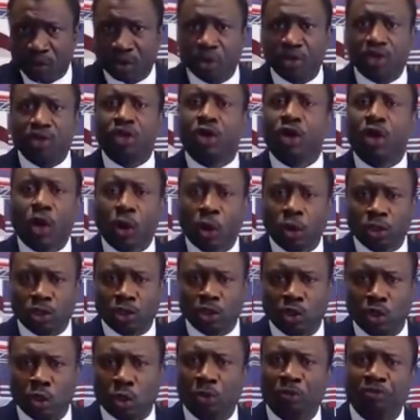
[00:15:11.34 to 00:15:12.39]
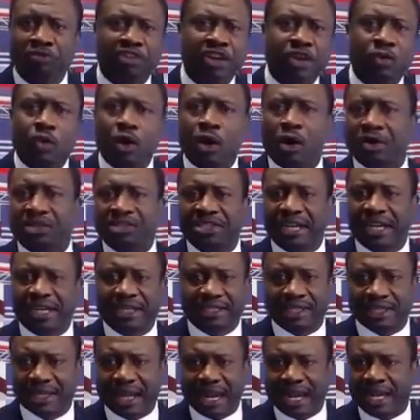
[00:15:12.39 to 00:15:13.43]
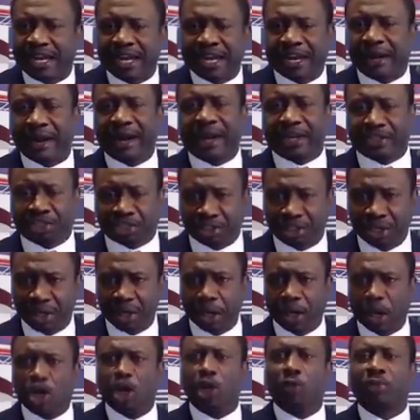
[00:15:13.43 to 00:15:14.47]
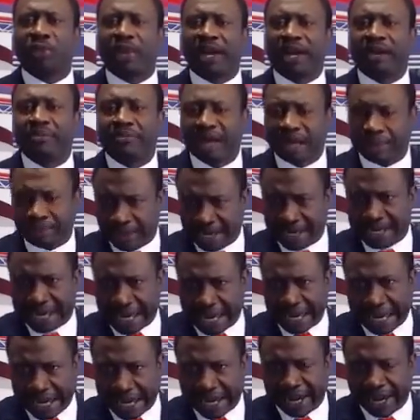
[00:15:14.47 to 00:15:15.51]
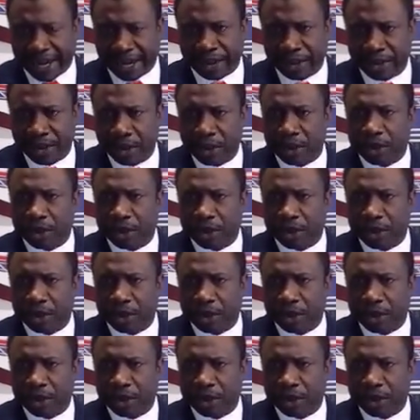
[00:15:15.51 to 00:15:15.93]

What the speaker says: Those Nomvi Waters and the rest up in Bamenda,